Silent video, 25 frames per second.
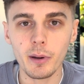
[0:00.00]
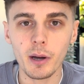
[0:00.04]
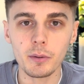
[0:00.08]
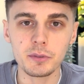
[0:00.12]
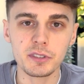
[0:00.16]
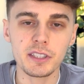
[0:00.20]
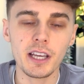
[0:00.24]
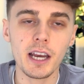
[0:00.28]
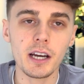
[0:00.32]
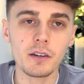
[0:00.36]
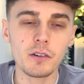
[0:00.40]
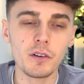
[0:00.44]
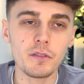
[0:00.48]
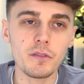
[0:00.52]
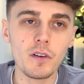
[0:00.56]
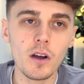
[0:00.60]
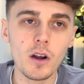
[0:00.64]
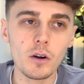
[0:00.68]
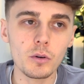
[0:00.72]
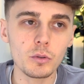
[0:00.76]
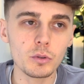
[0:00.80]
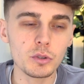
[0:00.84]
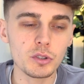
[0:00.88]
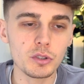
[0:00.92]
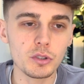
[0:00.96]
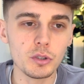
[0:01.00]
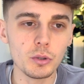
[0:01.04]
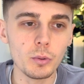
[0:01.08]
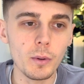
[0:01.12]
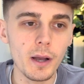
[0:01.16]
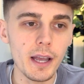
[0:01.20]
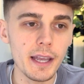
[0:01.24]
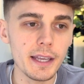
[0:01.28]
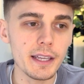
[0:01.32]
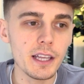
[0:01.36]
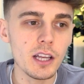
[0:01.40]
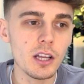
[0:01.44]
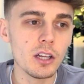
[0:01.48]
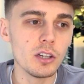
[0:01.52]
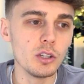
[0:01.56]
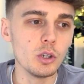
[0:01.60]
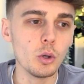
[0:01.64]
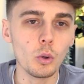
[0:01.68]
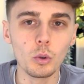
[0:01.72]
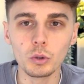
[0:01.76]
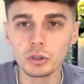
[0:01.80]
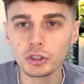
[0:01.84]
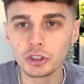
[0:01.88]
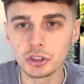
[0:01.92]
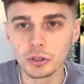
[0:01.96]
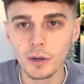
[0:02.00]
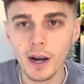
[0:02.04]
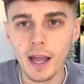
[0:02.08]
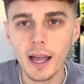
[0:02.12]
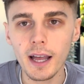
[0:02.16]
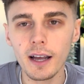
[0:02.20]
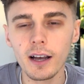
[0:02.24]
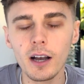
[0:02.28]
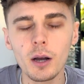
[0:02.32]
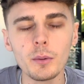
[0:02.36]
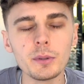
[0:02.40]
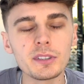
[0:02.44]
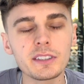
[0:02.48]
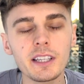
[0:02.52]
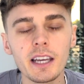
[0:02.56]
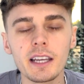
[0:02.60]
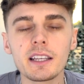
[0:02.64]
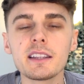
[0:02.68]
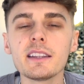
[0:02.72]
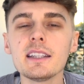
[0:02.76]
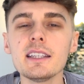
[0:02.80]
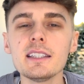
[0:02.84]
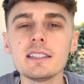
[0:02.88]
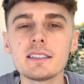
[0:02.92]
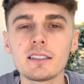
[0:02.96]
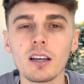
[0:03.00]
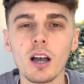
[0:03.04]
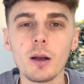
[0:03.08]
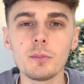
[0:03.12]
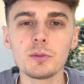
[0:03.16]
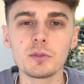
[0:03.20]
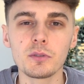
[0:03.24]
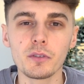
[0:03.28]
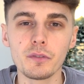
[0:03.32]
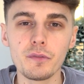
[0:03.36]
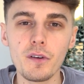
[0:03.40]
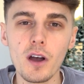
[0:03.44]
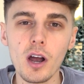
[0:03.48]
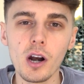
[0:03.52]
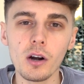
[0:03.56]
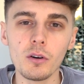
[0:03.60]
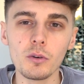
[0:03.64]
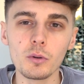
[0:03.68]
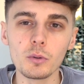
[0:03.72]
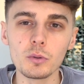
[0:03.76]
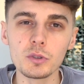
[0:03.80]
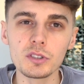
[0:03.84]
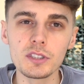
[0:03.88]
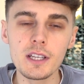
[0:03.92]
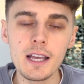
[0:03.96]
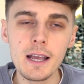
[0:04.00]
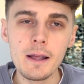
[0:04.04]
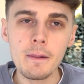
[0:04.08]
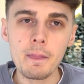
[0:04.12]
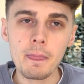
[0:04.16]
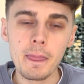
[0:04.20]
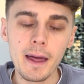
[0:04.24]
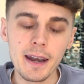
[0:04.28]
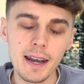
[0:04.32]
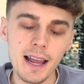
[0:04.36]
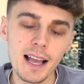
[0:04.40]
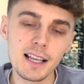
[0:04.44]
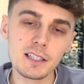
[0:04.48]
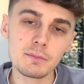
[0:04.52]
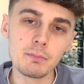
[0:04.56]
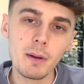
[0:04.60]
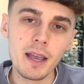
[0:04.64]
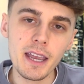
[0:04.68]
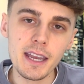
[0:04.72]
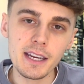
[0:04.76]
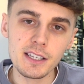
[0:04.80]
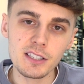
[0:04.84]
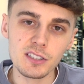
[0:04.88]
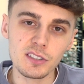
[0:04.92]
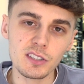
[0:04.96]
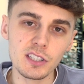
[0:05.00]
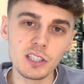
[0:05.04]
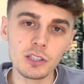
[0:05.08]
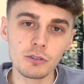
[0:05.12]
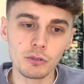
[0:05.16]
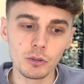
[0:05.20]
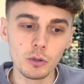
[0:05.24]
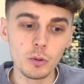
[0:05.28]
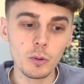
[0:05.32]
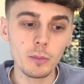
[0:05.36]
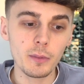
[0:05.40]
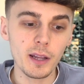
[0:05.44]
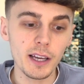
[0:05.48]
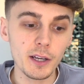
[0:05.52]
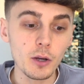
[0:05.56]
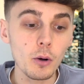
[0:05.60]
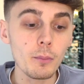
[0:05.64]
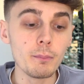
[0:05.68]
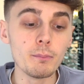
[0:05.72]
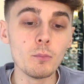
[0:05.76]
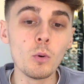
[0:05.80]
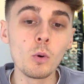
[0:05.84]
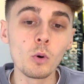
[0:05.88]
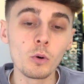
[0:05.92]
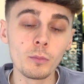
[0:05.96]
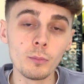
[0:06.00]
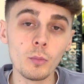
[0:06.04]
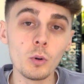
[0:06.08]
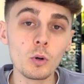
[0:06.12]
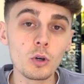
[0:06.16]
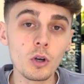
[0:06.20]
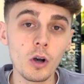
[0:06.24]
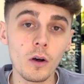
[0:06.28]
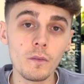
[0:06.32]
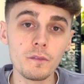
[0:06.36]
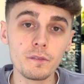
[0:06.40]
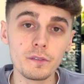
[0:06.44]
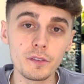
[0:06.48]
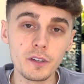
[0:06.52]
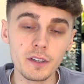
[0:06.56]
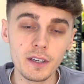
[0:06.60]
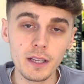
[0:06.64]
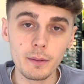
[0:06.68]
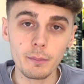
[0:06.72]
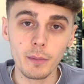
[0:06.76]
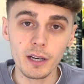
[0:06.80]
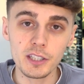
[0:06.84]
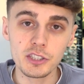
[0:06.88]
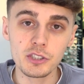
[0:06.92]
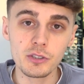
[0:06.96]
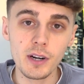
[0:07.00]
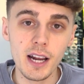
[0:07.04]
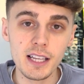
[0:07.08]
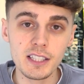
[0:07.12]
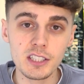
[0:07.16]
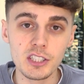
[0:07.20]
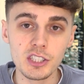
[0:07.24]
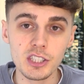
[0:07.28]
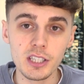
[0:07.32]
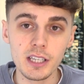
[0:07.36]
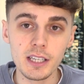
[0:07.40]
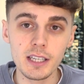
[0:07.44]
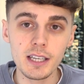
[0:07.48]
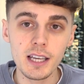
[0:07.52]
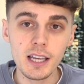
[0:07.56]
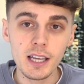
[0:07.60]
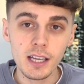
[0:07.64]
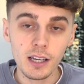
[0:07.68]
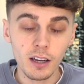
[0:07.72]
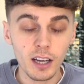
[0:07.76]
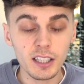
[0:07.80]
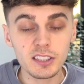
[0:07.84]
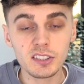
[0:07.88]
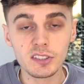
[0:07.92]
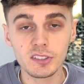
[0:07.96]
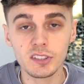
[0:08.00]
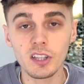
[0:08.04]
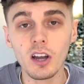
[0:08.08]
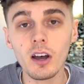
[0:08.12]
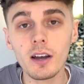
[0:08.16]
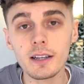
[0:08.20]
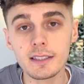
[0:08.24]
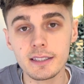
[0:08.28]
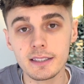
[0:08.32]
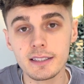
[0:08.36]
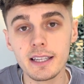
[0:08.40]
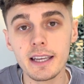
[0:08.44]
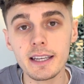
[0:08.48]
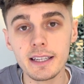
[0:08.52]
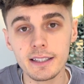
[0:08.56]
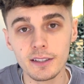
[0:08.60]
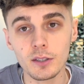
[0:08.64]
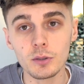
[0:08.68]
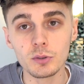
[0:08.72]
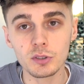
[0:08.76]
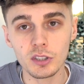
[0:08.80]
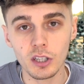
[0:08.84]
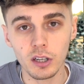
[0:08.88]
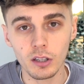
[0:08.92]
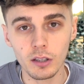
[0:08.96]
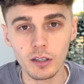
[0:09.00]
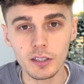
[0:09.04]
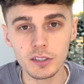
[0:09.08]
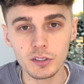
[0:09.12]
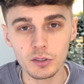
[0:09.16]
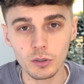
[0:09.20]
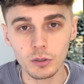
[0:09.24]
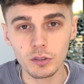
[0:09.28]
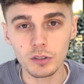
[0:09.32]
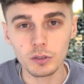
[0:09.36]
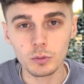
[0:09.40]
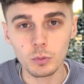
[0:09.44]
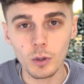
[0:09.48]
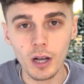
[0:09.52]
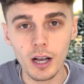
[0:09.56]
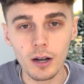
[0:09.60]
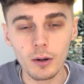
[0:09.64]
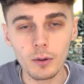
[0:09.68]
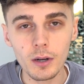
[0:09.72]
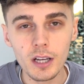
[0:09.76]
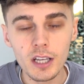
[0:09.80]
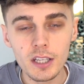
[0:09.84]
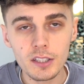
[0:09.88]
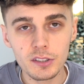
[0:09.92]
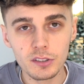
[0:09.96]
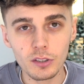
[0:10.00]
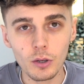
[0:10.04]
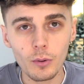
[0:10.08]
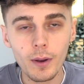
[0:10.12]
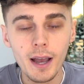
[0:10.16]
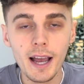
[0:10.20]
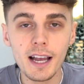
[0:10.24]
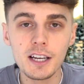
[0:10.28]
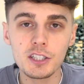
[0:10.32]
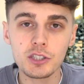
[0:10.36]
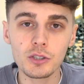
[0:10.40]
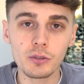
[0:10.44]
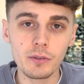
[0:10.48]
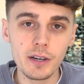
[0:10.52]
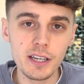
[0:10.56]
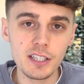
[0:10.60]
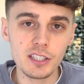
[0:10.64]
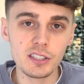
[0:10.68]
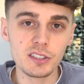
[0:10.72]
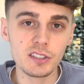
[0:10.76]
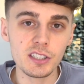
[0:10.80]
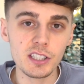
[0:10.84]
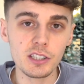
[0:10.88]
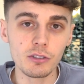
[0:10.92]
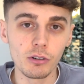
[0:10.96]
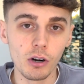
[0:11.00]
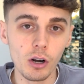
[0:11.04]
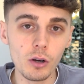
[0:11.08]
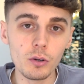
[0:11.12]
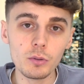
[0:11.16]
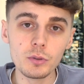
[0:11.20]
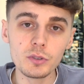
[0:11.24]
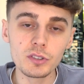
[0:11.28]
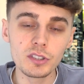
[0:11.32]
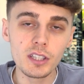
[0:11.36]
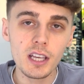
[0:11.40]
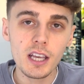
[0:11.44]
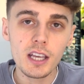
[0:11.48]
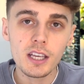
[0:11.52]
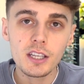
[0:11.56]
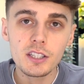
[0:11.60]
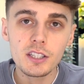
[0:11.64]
I was getting referrals to a laundrette. I was getting these types of referrals. And as my agency grew and I got more and more confident in my strategy, I started to take those clients on as well. So as your agency grows,